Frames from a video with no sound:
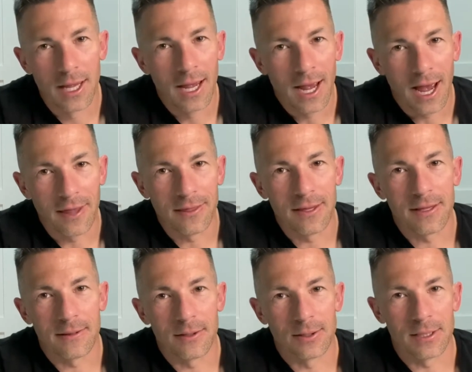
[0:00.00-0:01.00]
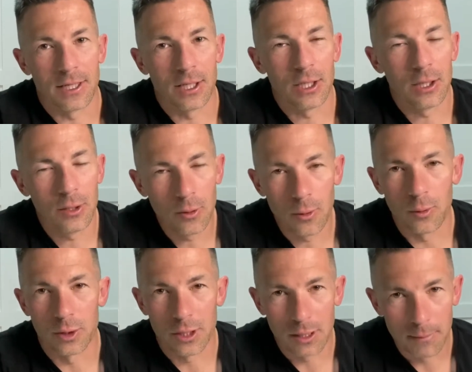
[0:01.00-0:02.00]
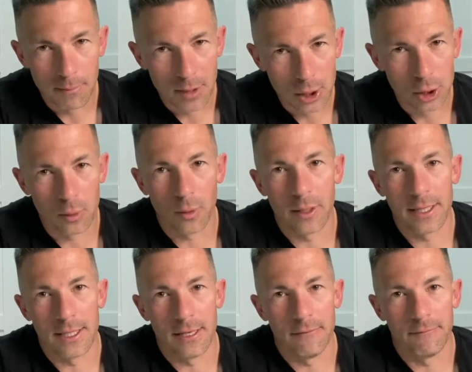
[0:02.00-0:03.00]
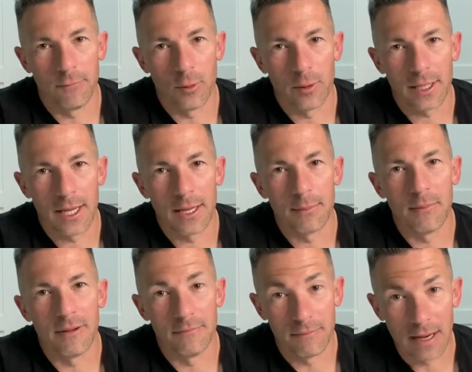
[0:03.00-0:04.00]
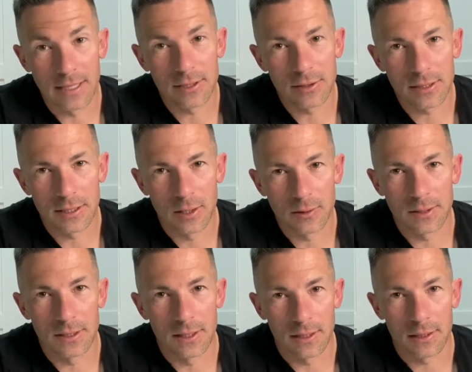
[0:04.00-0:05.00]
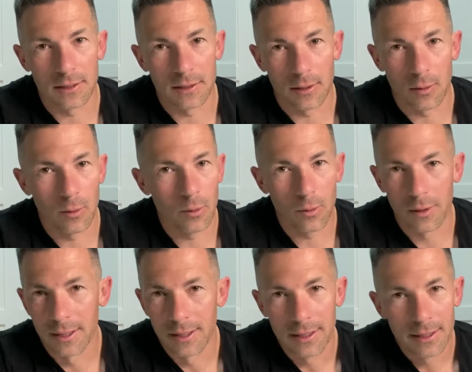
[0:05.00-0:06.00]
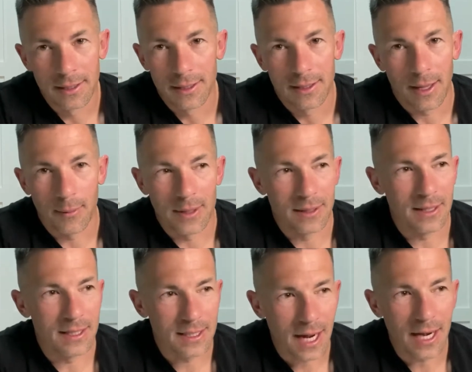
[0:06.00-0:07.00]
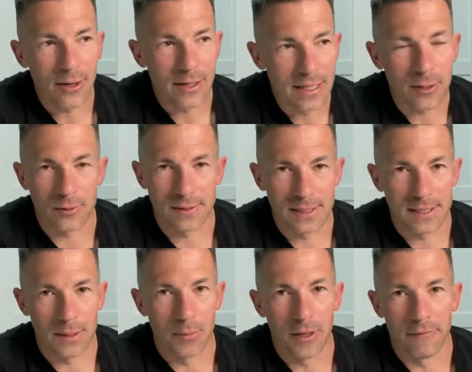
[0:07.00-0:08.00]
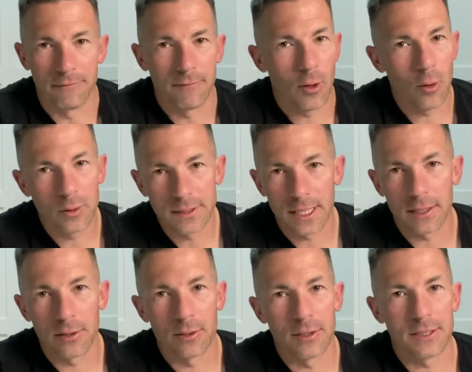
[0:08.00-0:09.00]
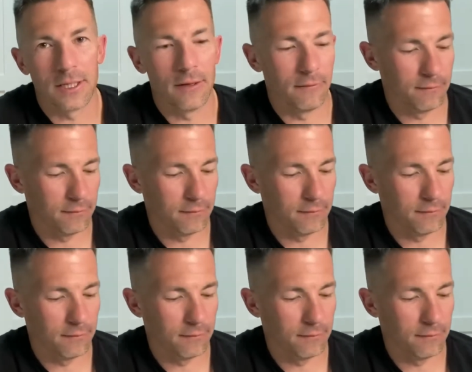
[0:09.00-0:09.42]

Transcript: I think there's a huge majority of 401k advisors and those in the whole, the entire ecosystem of wholesalers, of